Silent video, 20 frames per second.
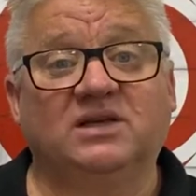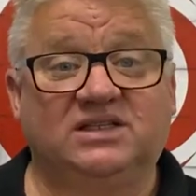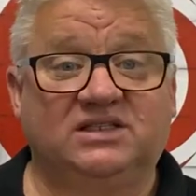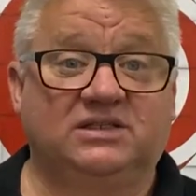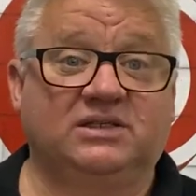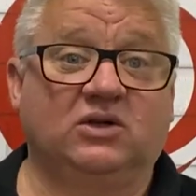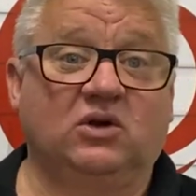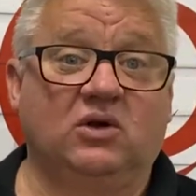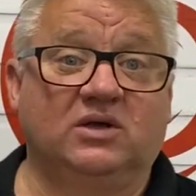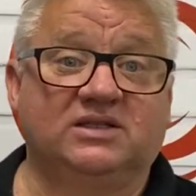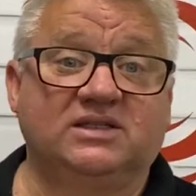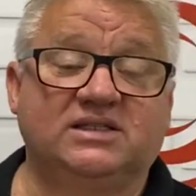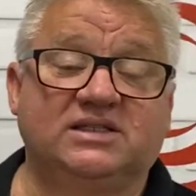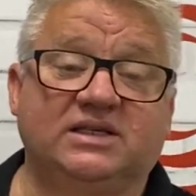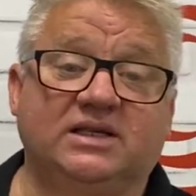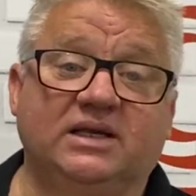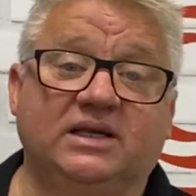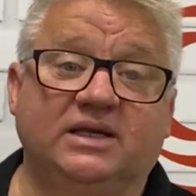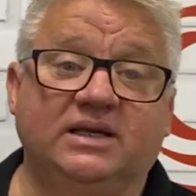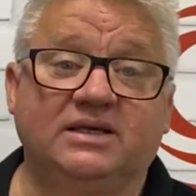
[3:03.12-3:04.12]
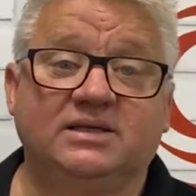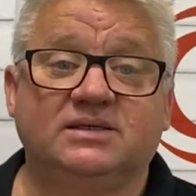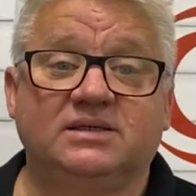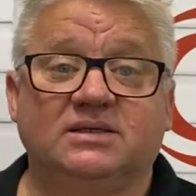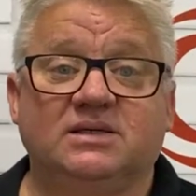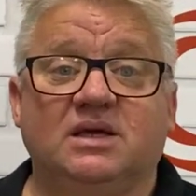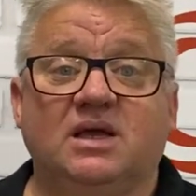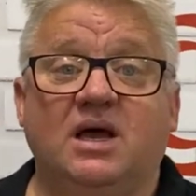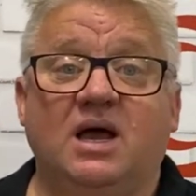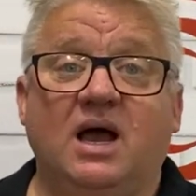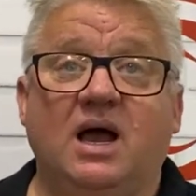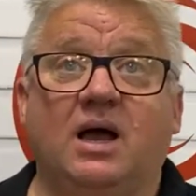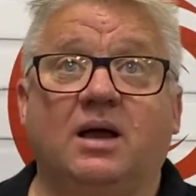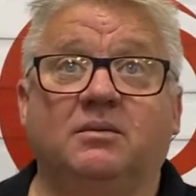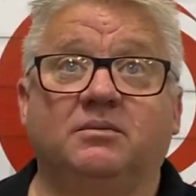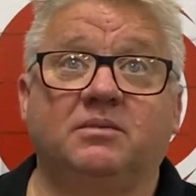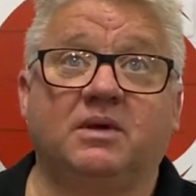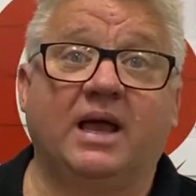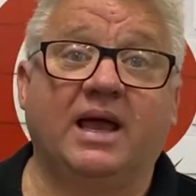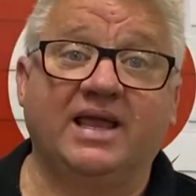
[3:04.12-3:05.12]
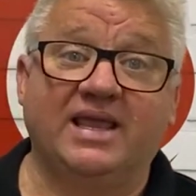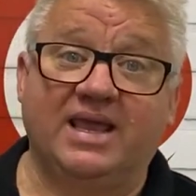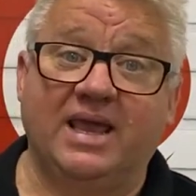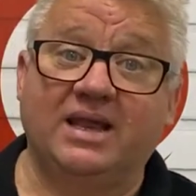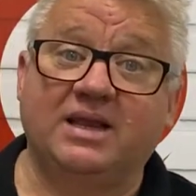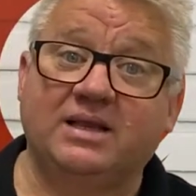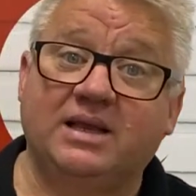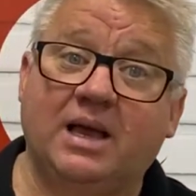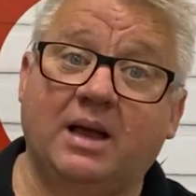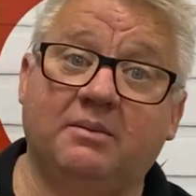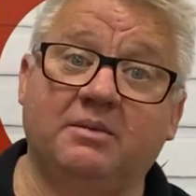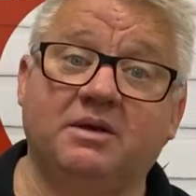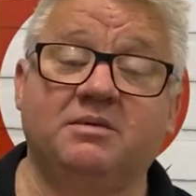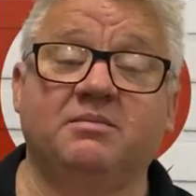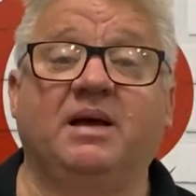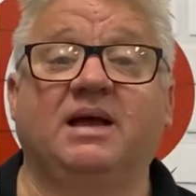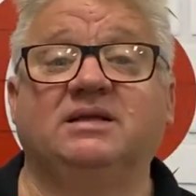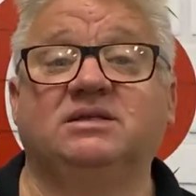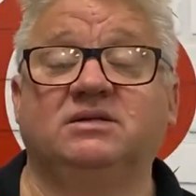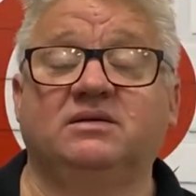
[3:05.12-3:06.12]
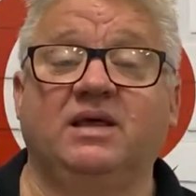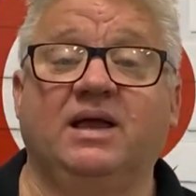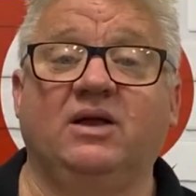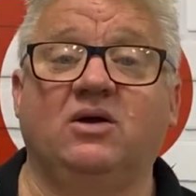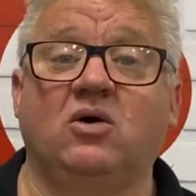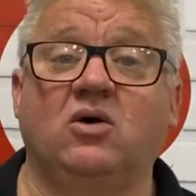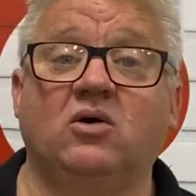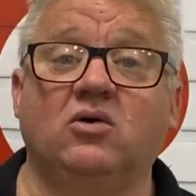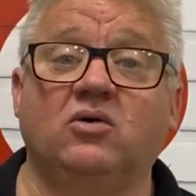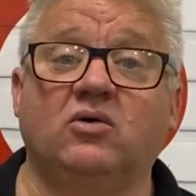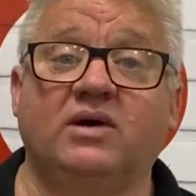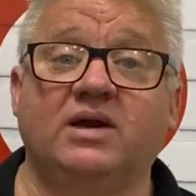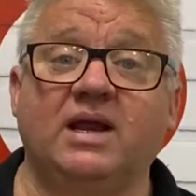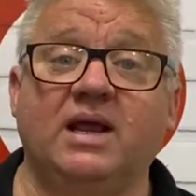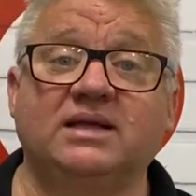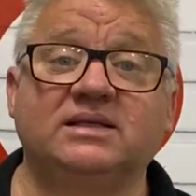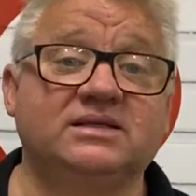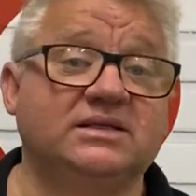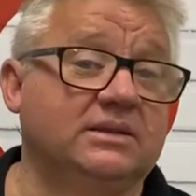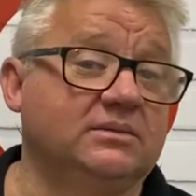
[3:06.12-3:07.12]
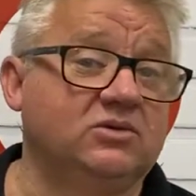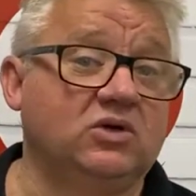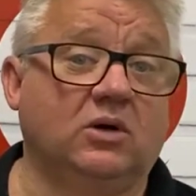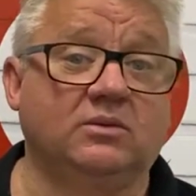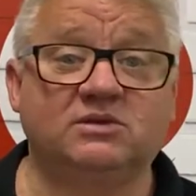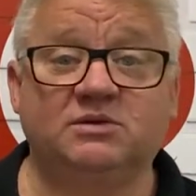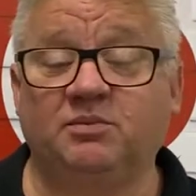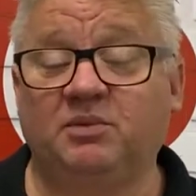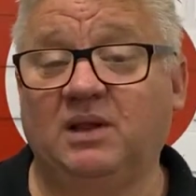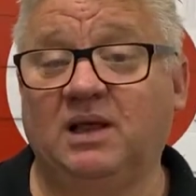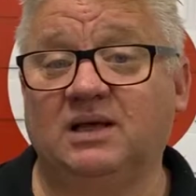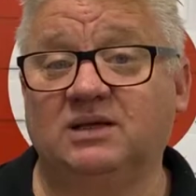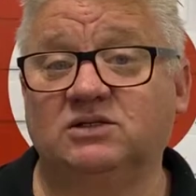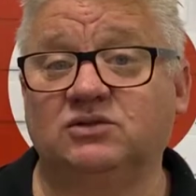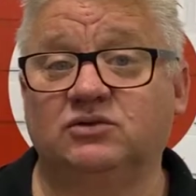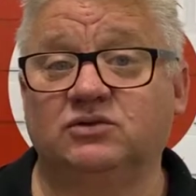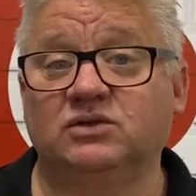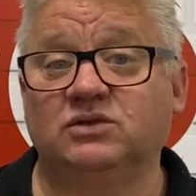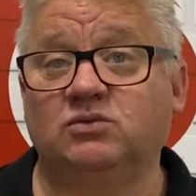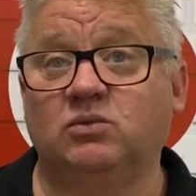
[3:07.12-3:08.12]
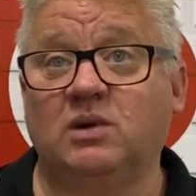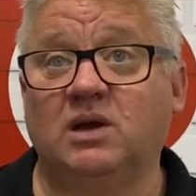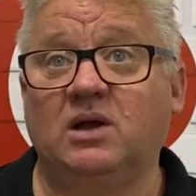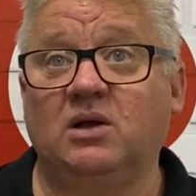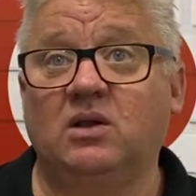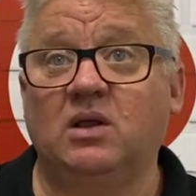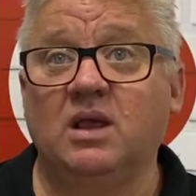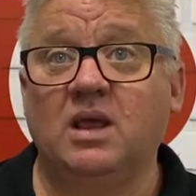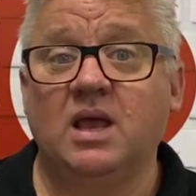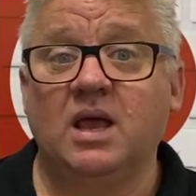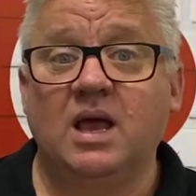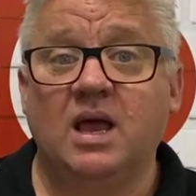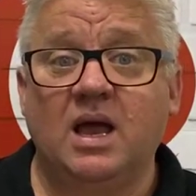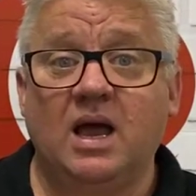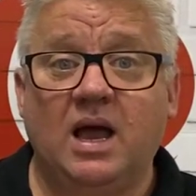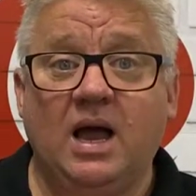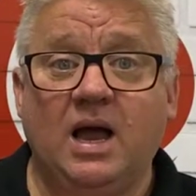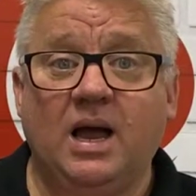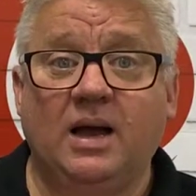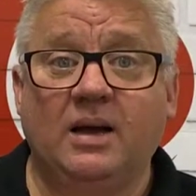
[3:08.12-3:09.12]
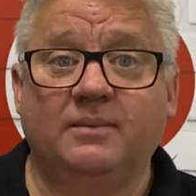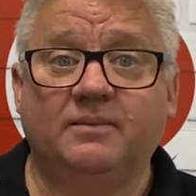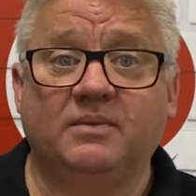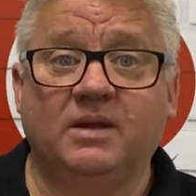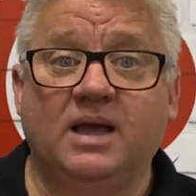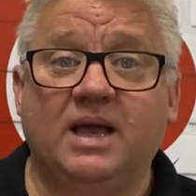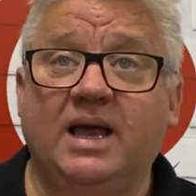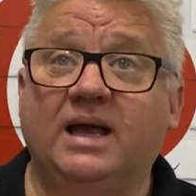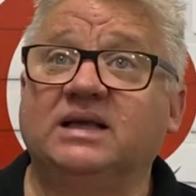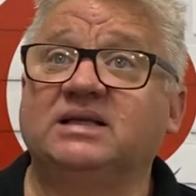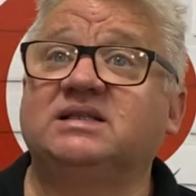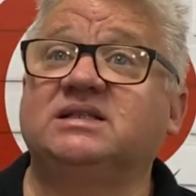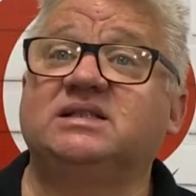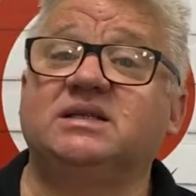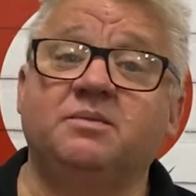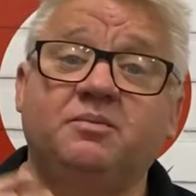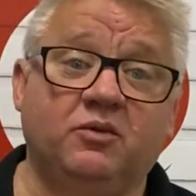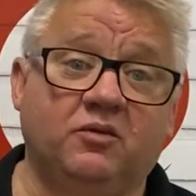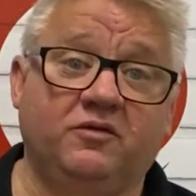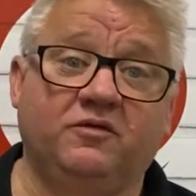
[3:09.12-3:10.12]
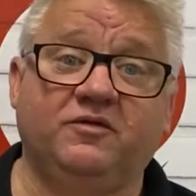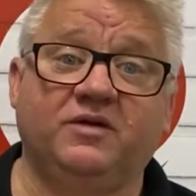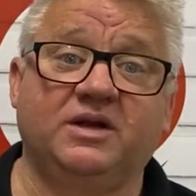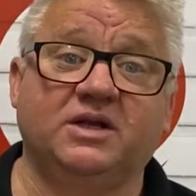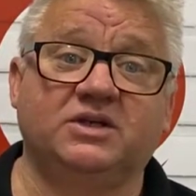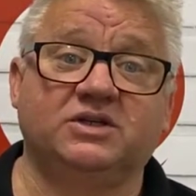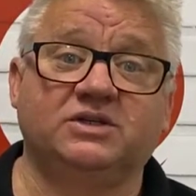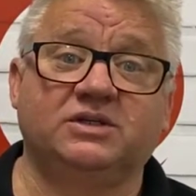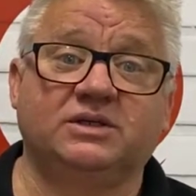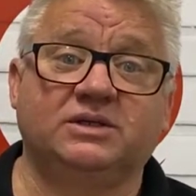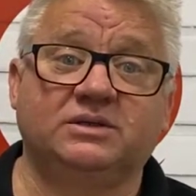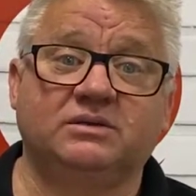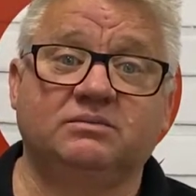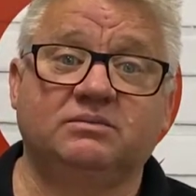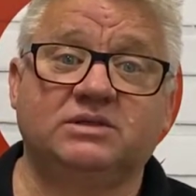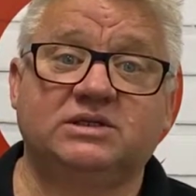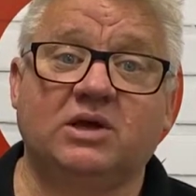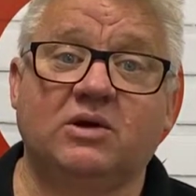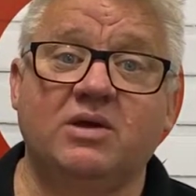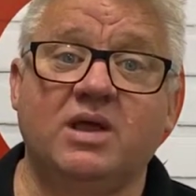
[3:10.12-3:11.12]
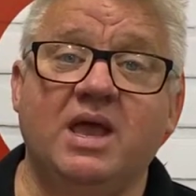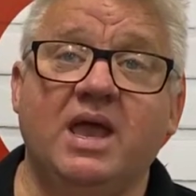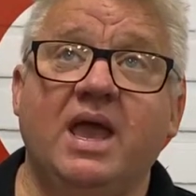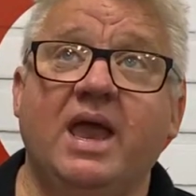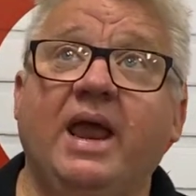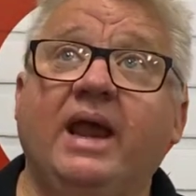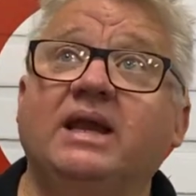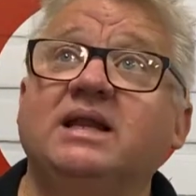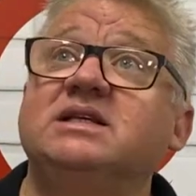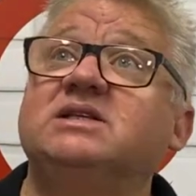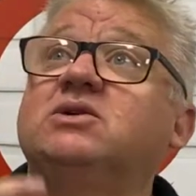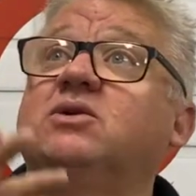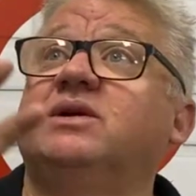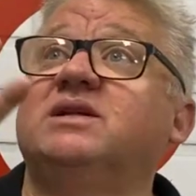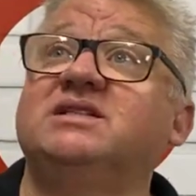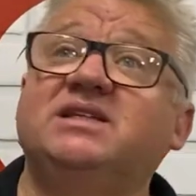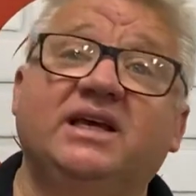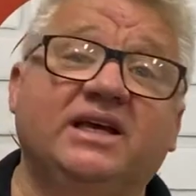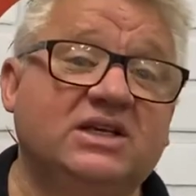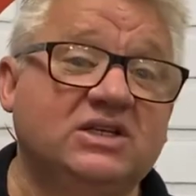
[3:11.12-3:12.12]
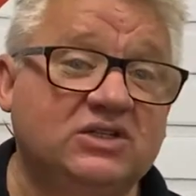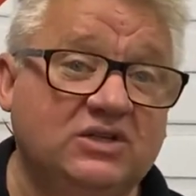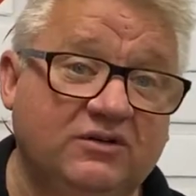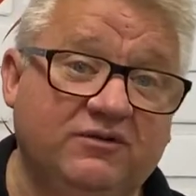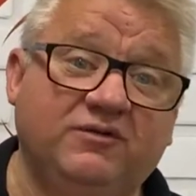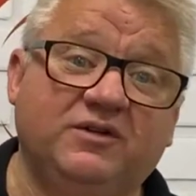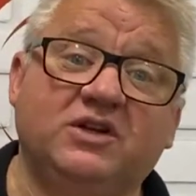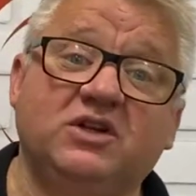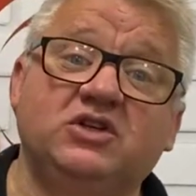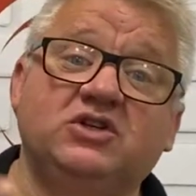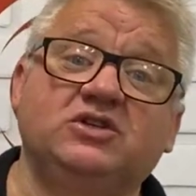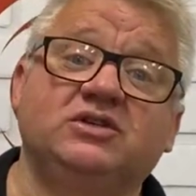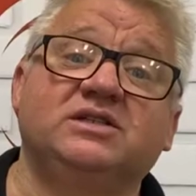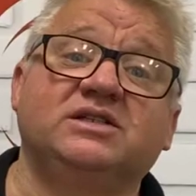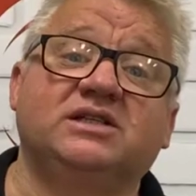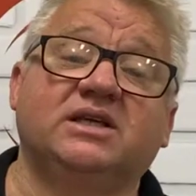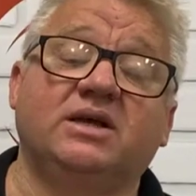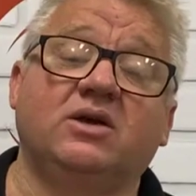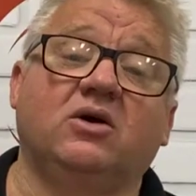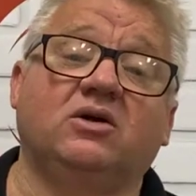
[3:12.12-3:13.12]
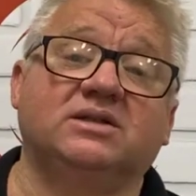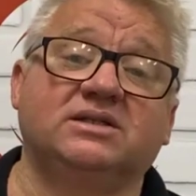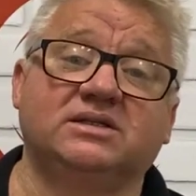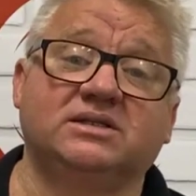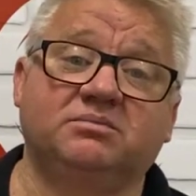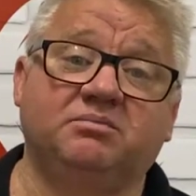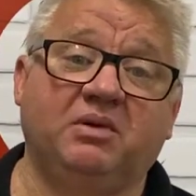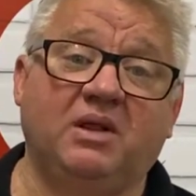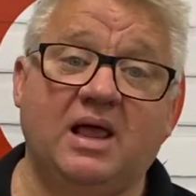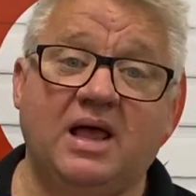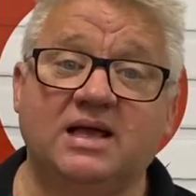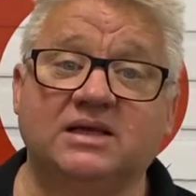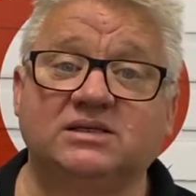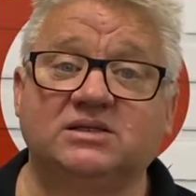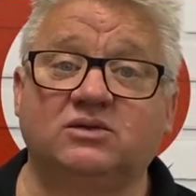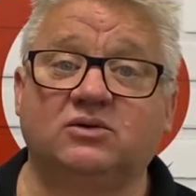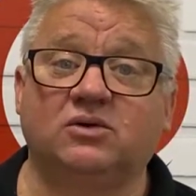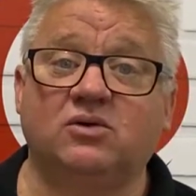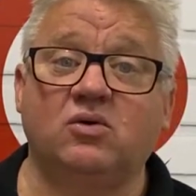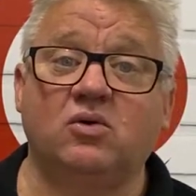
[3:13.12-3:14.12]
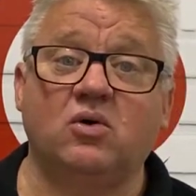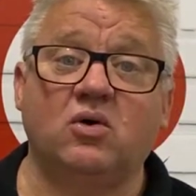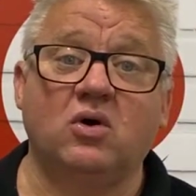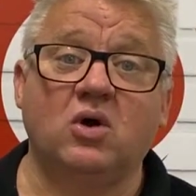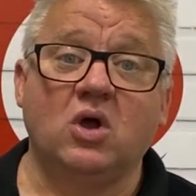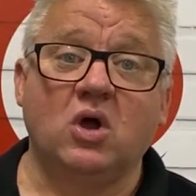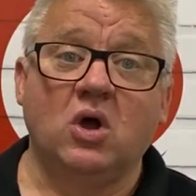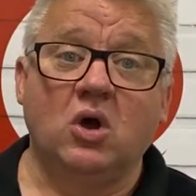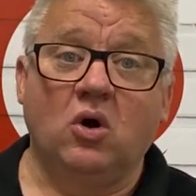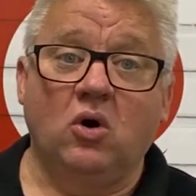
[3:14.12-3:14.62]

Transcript: we're still on ceilings, again, coming back to that concrete and sometimes plaster as well, a stippled finish. So any sort of textured finish you see on plaster or